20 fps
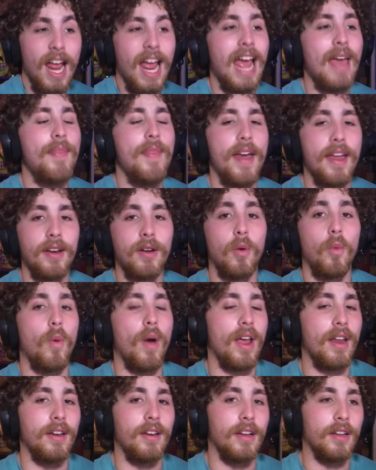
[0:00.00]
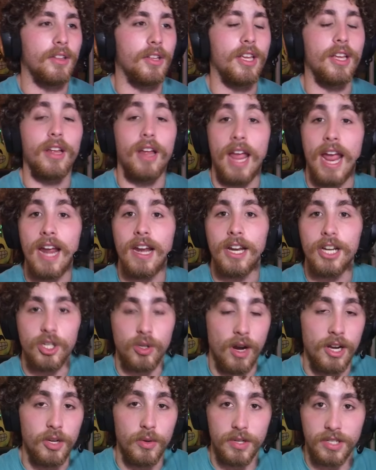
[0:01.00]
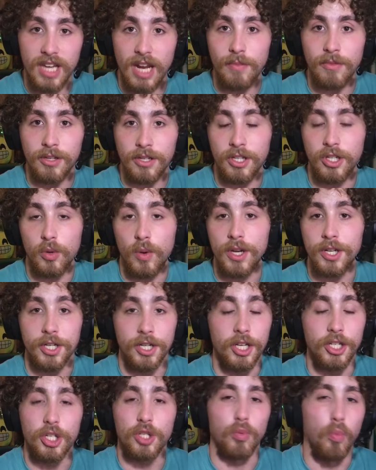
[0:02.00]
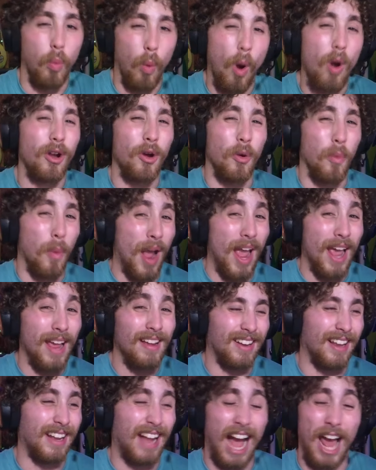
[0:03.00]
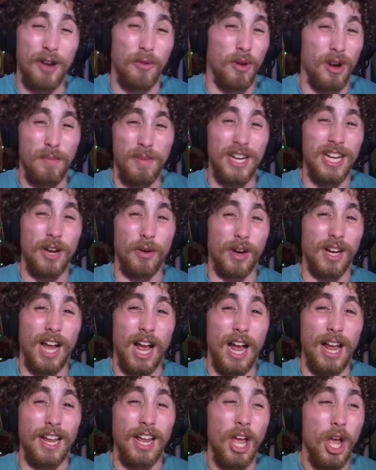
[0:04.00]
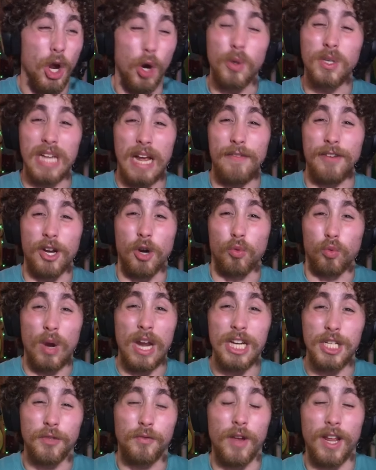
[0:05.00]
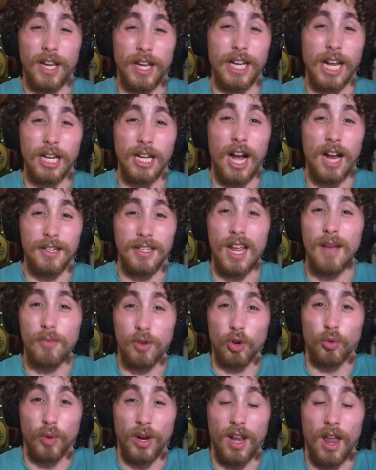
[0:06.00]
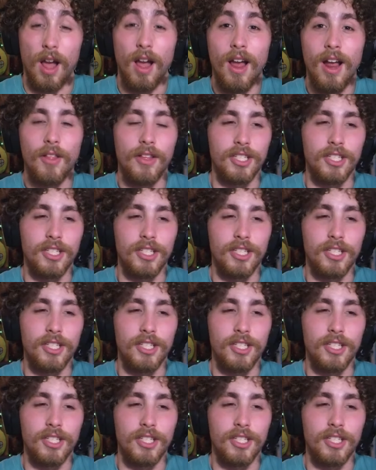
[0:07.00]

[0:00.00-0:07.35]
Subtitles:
And then when Annie tried to escape the situation and just walk away, like, I don't want to be near a guy who's having a rage fit like a goddamn gorilla.